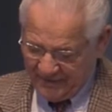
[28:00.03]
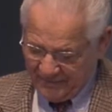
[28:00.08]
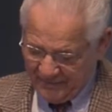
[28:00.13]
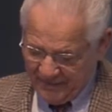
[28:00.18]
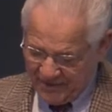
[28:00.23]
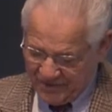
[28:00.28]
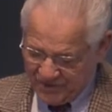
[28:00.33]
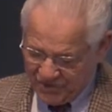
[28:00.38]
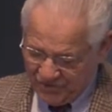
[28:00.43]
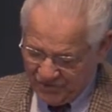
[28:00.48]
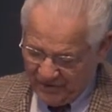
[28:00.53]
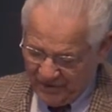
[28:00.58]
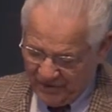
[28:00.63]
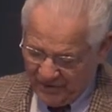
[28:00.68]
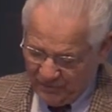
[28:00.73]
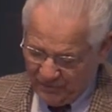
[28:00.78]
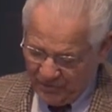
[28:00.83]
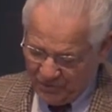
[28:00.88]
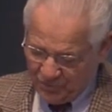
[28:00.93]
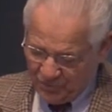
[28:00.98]
the
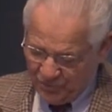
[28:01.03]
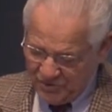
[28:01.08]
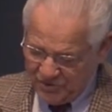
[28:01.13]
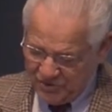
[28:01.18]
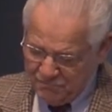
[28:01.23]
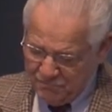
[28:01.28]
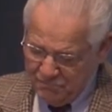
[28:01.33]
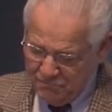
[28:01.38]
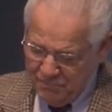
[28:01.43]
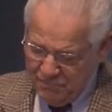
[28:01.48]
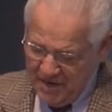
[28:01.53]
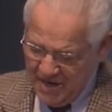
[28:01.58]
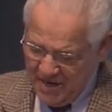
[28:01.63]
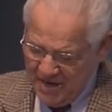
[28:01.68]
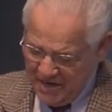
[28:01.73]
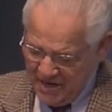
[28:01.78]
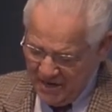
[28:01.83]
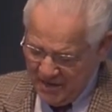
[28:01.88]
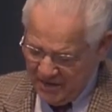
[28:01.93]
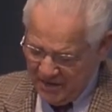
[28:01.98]
ministry, which was
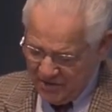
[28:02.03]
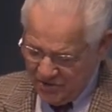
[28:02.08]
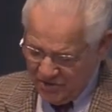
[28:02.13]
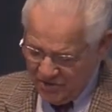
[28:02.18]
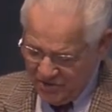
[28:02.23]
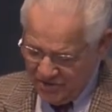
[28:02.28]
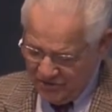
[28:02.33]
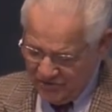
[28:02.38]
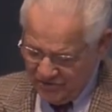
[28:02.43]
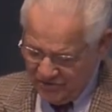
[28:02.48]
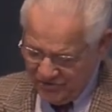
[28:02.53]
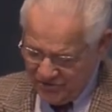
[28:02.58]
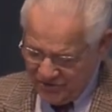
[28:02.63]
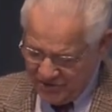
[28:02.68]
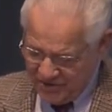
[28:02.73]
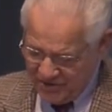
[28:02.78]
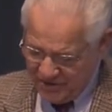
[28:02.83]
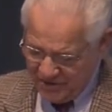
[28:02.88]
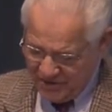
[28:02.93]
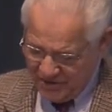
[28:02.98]
many
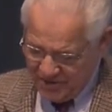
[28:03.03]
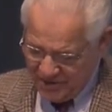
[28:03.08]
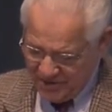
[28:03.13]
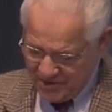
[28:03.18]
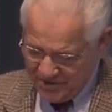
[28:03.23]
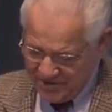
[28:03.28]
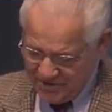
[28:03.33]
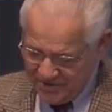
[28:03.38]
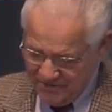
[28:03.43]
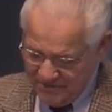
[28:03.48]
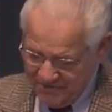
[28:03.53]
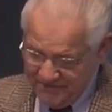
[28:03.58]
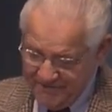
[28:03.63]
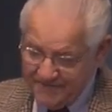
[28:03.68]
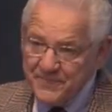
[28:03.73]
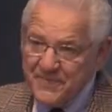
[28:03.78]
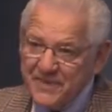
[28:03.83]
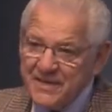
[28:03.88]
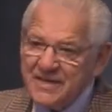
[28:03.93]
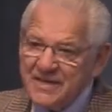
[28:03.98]
years ago,
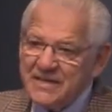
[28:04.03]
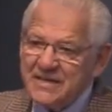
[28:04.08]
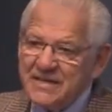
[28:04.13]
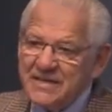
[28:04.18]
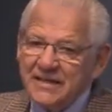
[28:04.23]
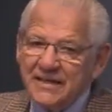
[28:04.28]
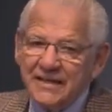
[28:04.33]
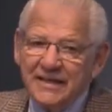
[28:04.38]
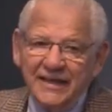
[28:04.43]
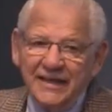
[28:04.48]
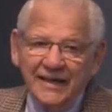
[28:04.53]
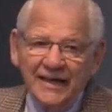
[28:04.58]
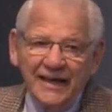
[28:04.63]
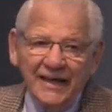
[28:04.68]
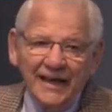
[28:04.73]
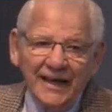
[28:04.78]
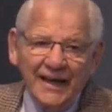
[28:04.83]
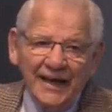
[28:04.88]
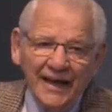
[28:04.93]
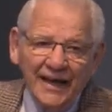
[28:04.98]

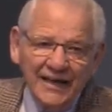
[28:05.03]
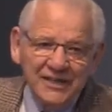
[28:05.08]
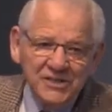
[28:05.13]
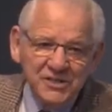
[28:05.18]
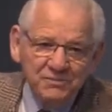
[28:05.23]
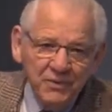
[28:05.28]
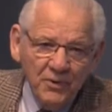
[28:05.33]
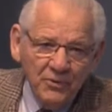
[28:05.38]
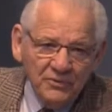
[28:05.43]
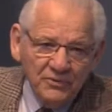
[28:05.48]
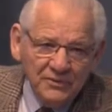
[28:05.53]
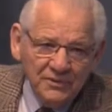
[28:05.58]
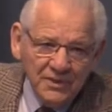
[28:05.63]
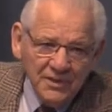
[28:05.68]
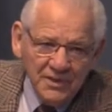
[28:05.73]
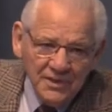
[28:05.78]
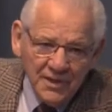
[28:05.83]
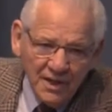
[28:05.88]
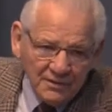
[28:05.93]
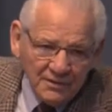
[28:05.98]
I spoke
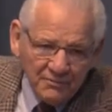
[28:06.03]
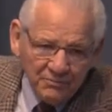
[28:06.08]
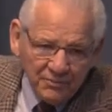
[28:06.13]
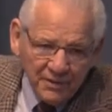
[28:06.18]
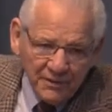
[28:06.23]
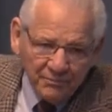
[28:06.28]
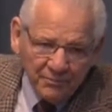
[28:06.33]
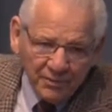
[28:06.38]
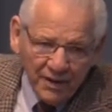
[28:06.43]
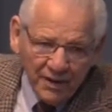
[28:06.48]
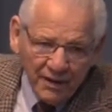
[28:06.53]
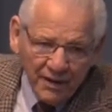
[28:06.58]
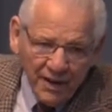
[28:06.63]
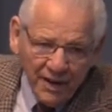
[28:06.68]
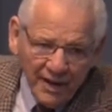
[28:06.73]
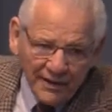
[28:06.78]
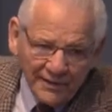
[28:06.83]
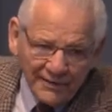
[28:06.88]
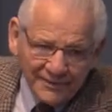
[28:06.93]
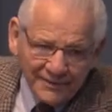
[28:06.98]
to young people a
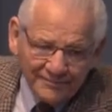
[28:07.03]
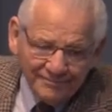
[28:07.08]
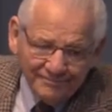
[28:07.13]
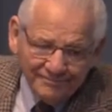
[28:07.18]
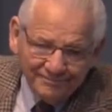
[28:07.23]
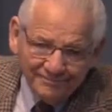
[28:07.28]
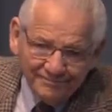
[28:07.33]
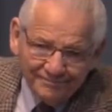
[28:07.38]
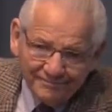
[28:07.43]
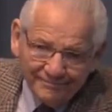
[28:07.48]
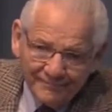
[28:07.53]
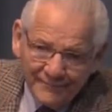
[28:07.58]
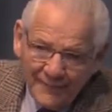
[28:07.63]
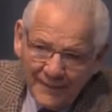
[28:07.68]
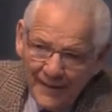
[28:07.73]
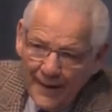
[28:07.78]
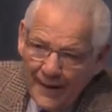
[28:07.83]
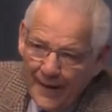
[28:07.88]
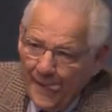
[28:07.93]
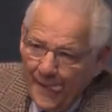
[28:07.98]
lot.
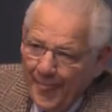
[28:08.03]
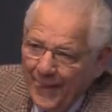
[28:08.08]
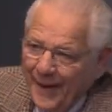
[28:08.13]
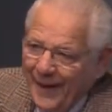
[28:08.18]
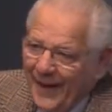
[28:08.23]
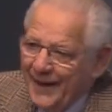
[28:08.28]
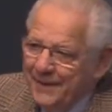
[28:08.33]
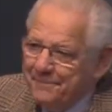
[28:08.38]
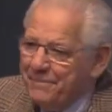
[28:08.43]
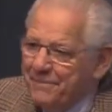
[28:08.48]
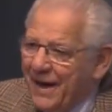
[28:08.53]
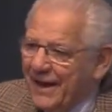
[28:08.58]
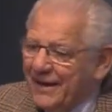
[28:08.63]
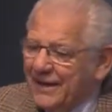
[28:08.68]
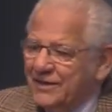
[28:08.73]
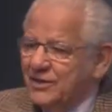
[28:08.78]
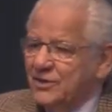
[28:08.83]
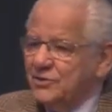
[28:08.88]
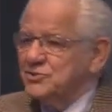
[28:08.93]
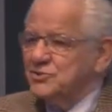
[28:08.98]
And back
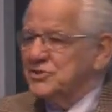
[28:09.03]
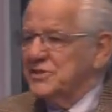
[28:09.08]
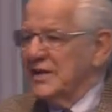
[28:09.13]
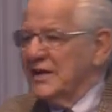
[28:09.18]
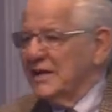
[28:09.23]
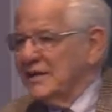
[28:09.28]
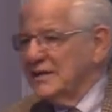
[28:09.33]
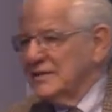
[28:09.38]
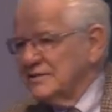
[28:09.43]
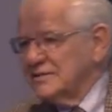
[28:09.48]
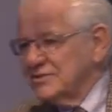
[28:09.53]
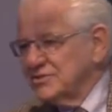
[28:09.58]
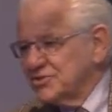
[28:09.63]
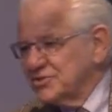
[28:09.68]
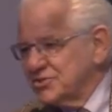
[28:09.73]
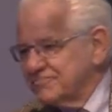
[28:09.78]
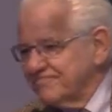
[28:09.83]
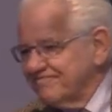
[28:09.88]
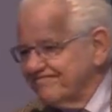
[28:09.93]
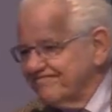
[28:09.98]
in those
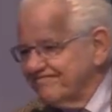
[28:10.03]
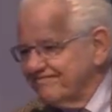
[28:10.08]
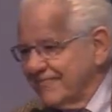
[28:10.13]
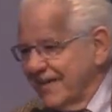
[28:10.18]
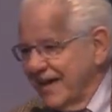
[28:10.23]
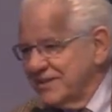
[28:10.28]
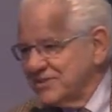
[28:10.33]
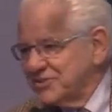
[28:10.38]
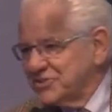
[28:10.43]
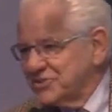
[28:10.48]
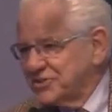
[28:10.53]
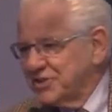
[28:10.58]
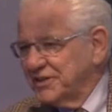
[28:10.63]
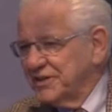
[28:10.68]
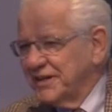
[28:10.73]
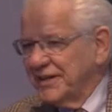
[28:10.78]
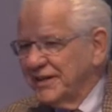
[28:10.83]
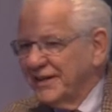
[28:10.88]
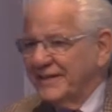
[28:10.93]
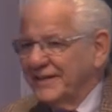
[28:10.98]
days, as
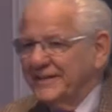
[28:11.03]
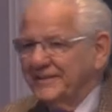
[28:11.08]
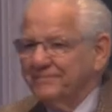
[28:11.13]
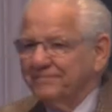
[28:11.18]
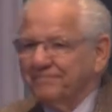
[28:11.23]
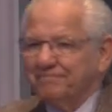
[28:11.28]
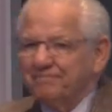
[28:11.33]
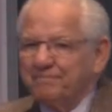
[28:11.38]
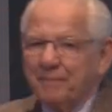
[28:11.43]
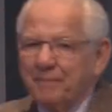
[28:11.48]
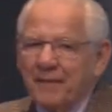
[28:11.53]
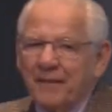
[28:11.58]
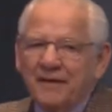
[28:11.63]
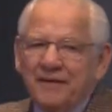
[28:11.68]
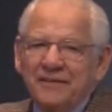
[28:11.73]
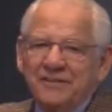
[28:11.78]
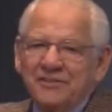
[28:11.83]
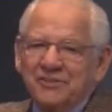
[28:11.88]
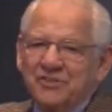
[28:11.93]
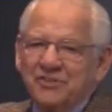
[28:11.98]
today,
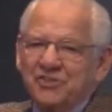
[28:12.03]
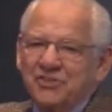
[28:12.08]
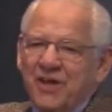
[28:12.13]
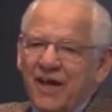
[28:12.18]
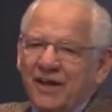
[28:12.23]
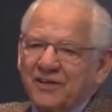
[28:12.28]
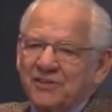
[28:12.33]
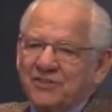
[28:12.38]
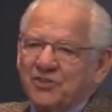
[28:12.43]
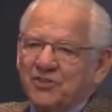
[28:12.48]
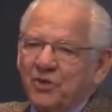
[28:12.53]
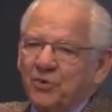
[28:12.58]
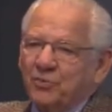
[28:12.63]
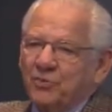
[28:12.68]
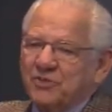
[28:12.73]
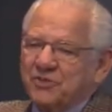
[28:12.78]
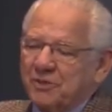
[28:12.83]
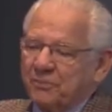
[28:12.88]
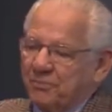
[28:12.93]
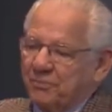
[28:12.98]
sex
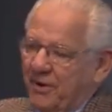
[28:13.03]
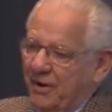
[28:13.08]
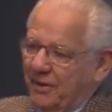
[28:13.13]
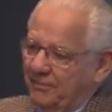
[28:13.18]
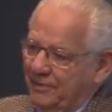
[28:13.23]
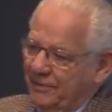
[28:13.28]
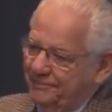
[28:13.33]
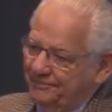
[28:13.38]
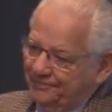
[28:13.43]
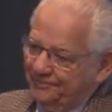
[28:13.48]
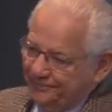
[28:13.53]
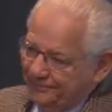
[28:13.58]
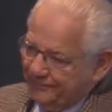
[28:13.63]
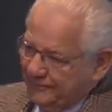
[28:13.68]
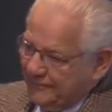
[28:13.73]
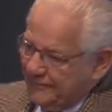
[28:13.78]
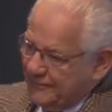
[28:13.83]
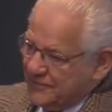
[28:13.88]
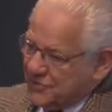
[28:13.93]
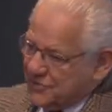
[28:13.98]
was a problem.
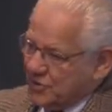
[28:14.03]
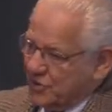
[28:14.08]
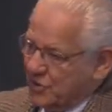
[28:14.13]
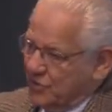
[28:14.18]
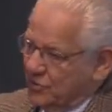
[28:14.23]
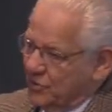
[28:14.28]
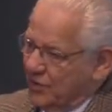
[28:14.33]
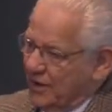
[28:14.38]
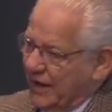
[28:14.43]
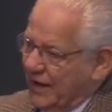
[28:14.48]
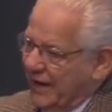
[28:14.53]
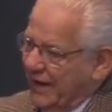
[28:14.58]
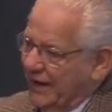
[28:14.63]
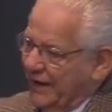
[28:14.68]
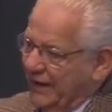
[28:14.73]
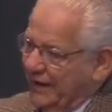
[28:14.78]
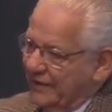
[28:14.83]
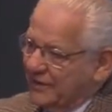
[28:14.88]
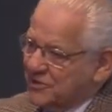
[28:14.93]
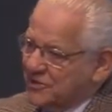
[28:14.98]
So I
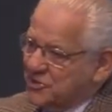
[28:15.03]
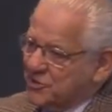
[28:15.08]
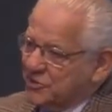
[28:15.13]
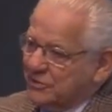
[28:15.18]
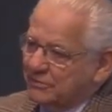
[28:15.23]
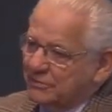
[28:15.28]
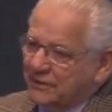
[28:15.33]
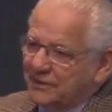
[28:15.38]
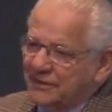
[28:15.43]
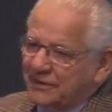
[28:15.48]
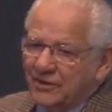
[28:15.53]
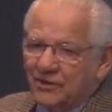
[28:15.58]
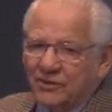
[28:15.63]
had a sermon